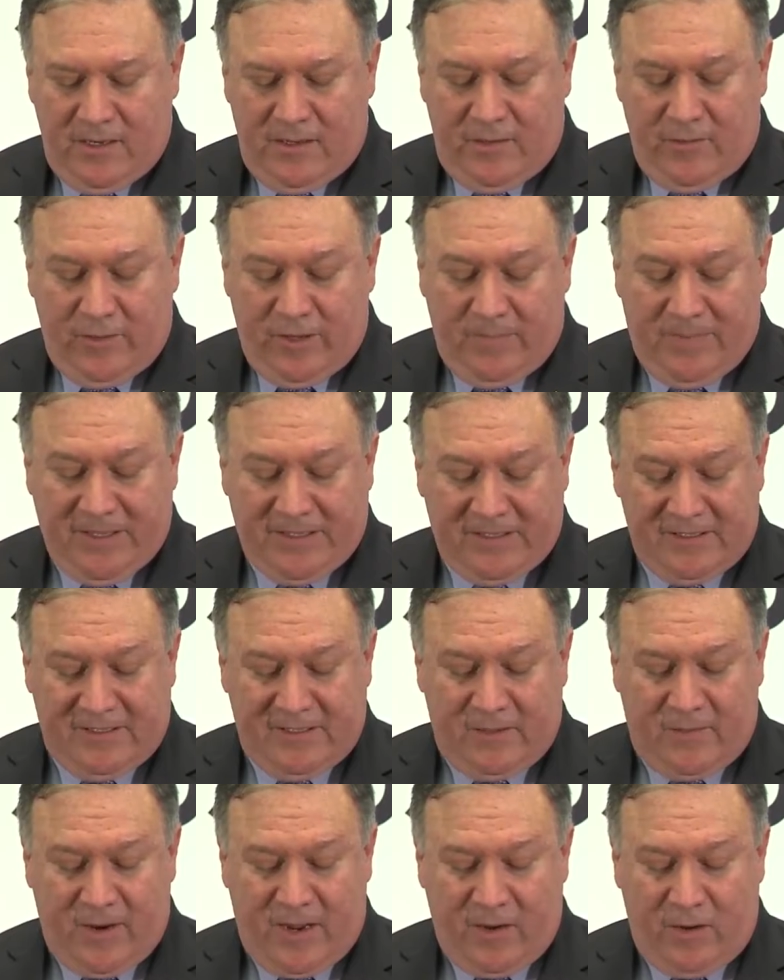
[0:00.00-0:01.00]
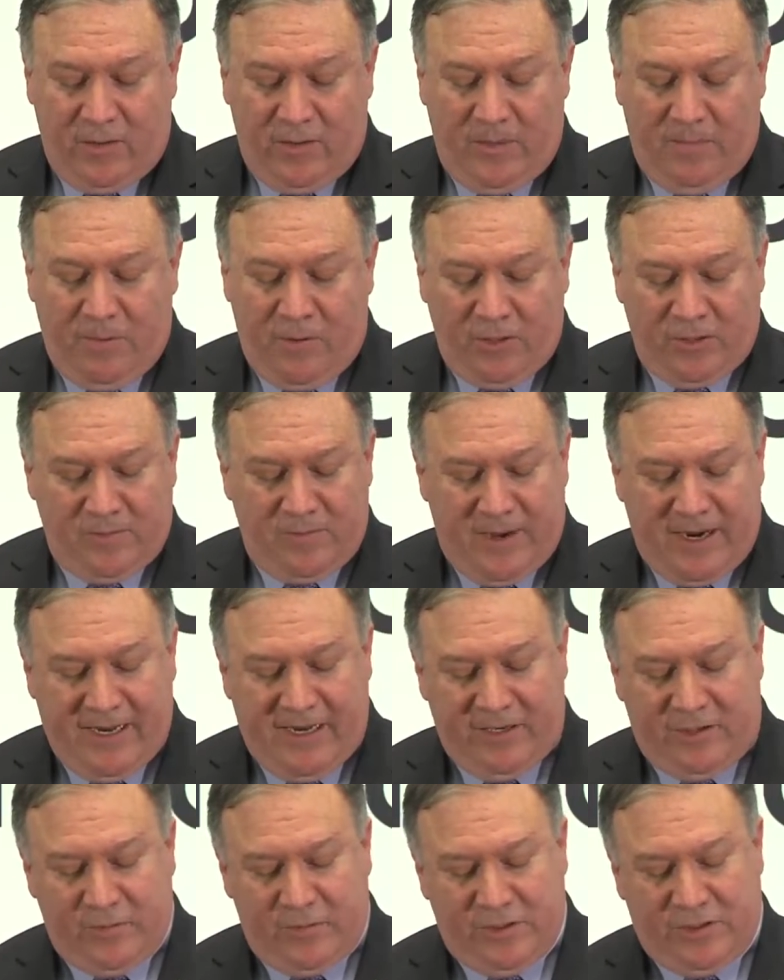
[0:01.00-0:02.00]
Doing business in Iran only pours money
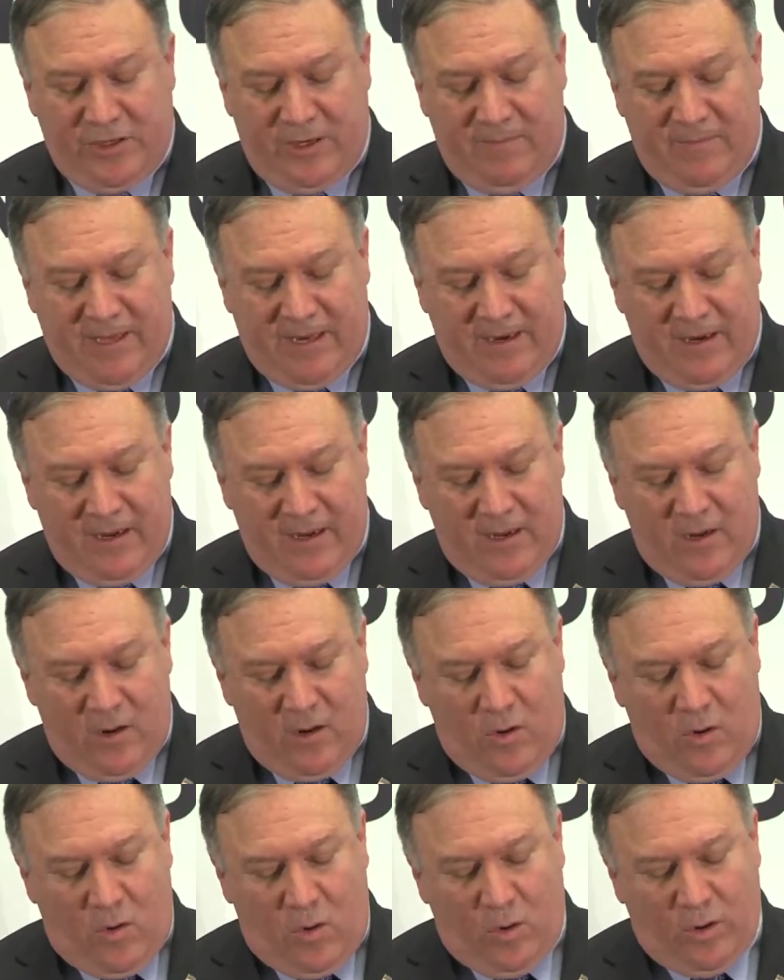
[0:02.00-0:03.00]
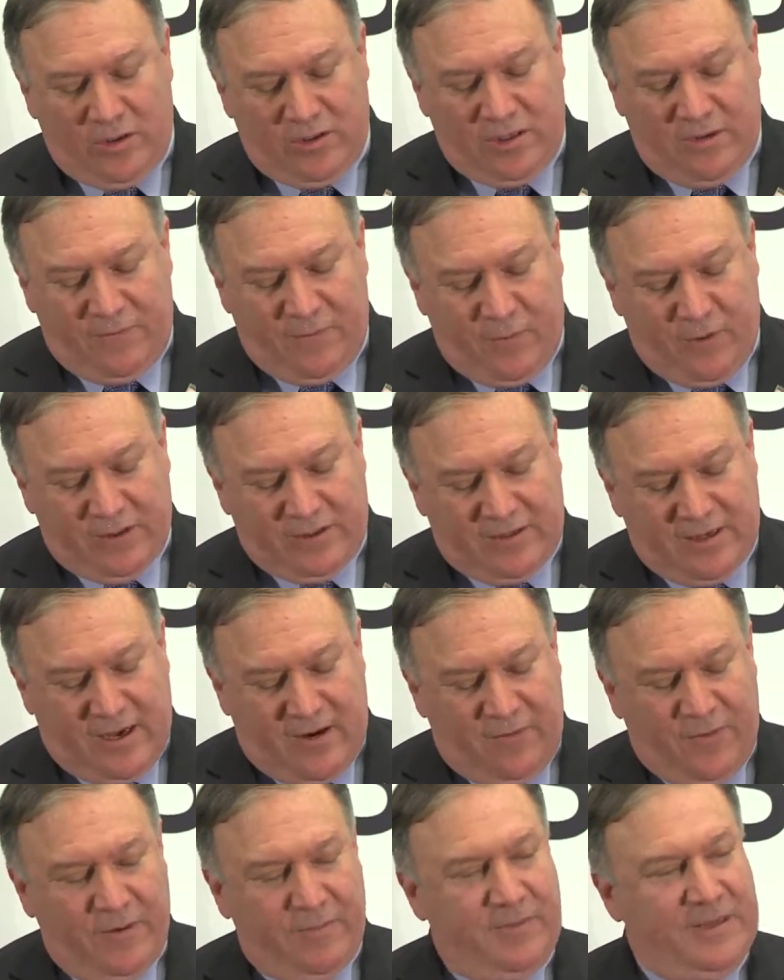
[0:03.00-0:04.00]
into a regime that hoards it for
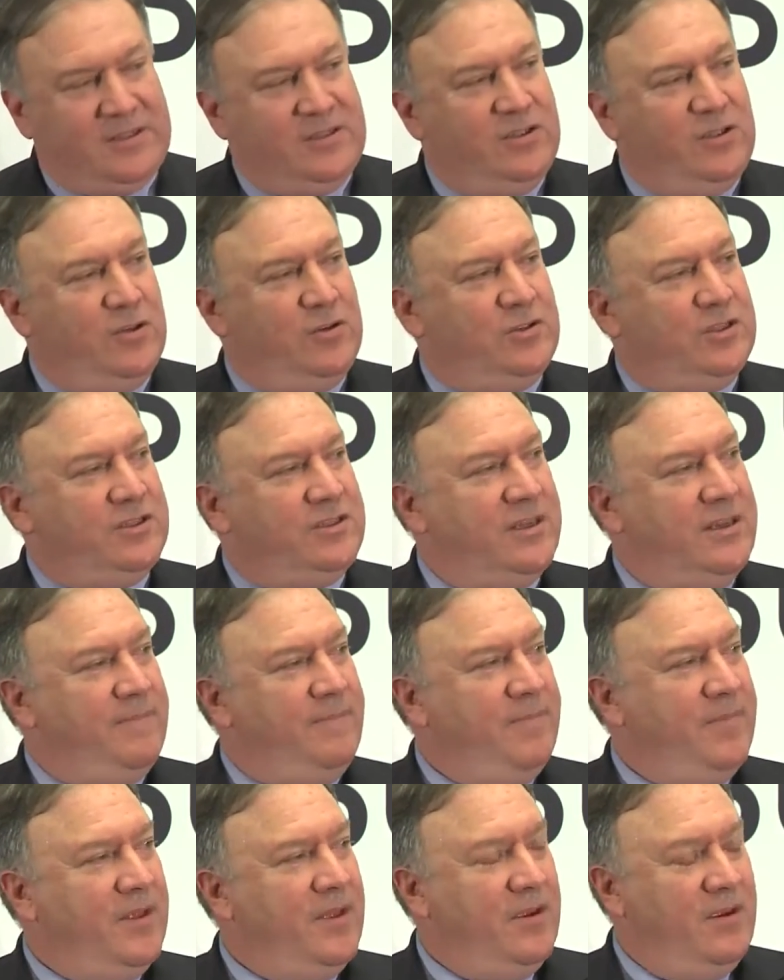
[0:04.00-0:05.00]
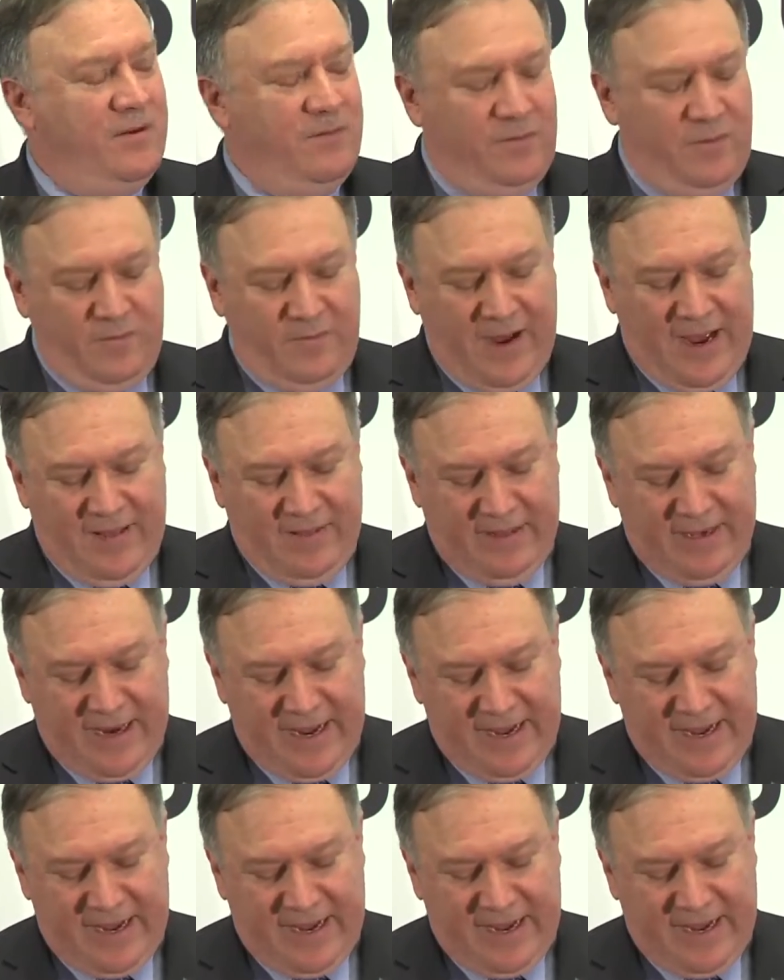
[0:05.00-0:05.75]
itself and misuses it for violent